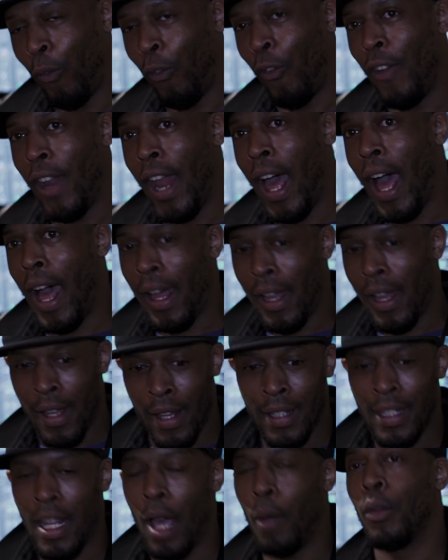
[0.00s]
for that
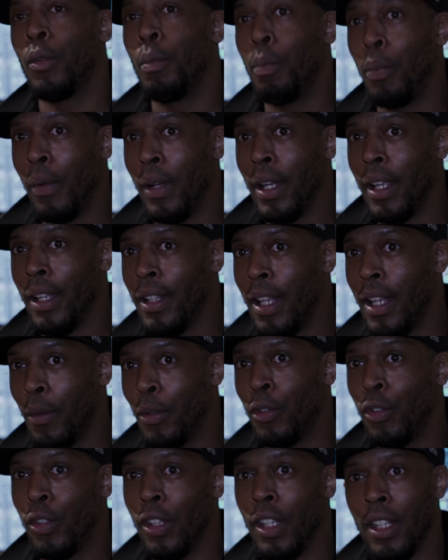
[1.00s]
was brilliant. That
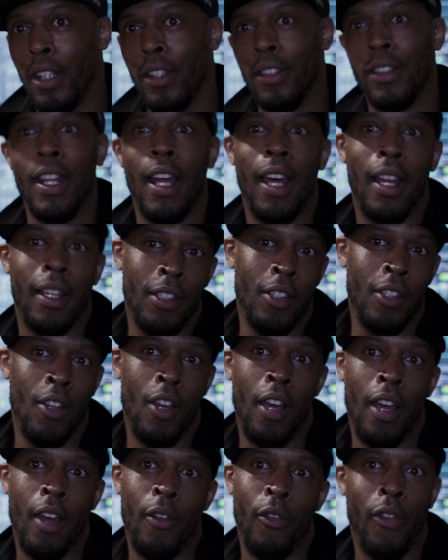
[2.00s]
was genius. That, you
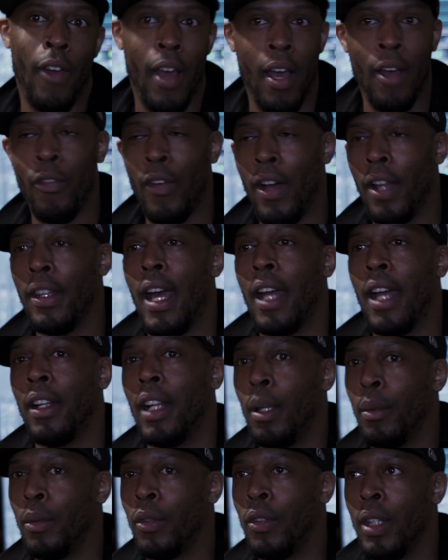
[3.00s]
know, I found the
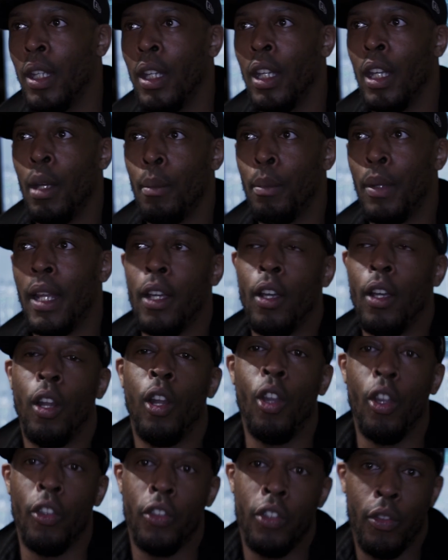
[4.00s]
ad-libs. But then
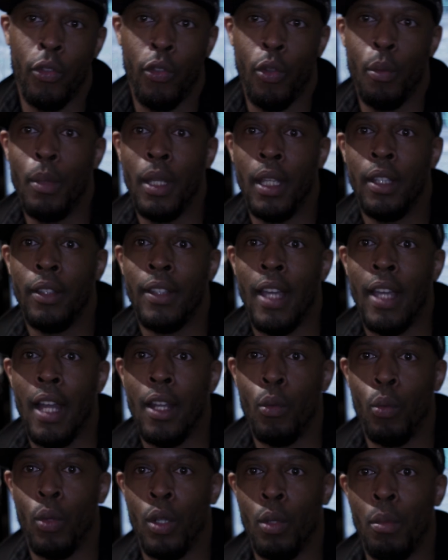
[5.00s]
Closure for me is
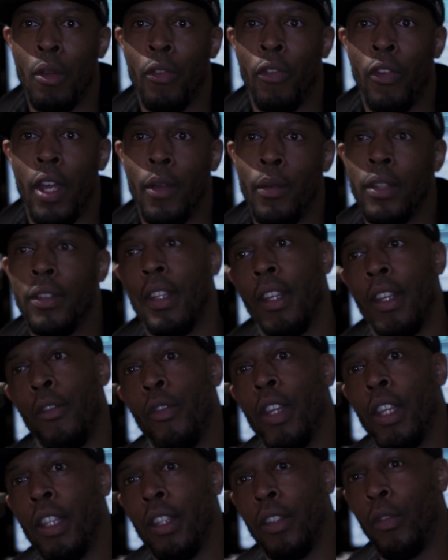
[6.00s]
kind of one of my favourites, and I
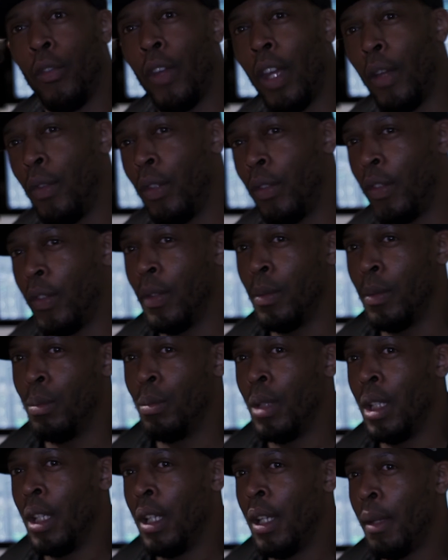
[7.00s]
think it's favourites
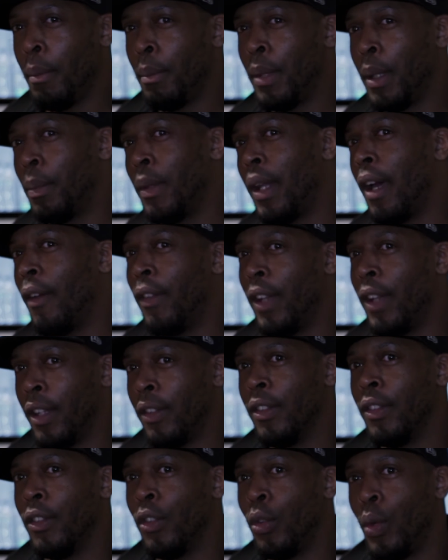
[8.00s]
from people that have
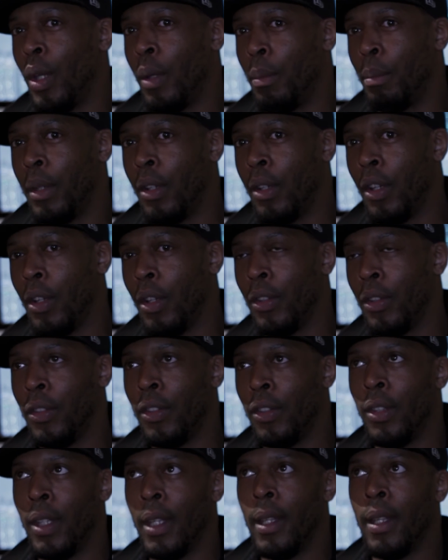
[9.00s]
listened to it,
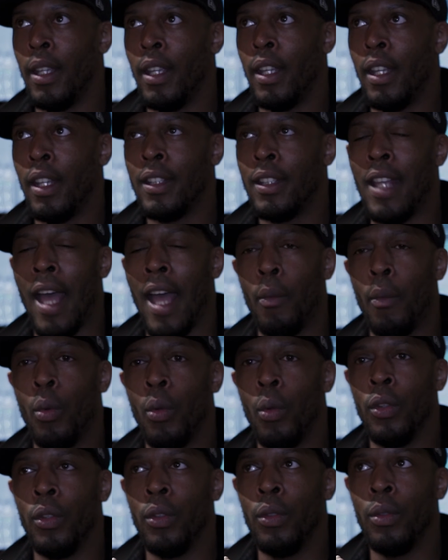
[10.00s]
because that
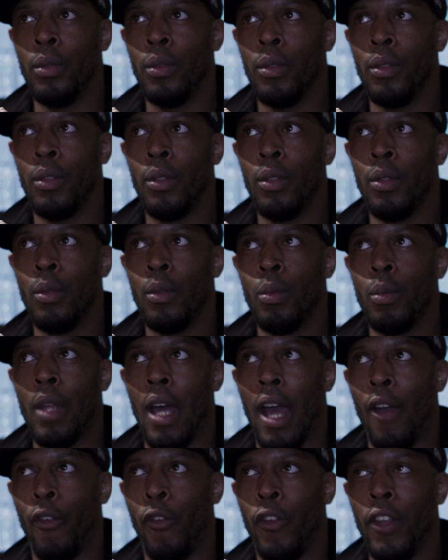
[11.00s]
one,
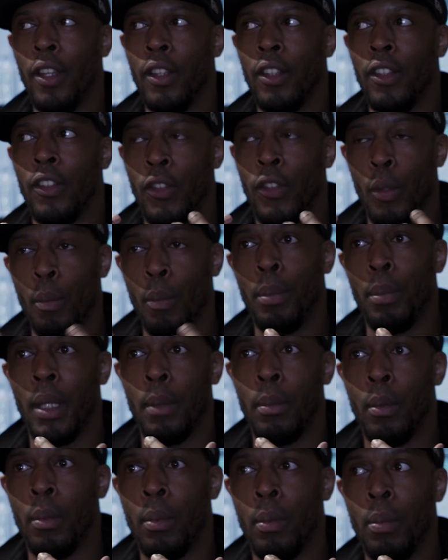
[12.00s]
I think some
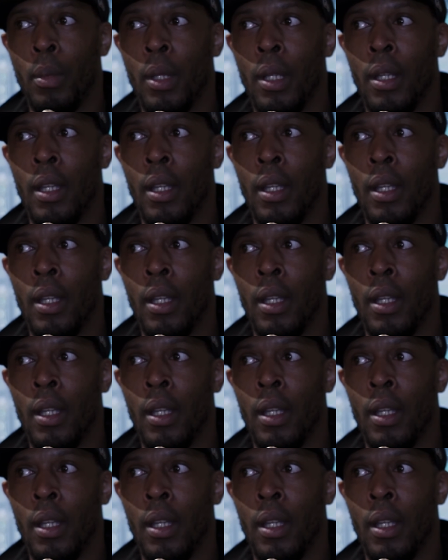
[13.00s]
people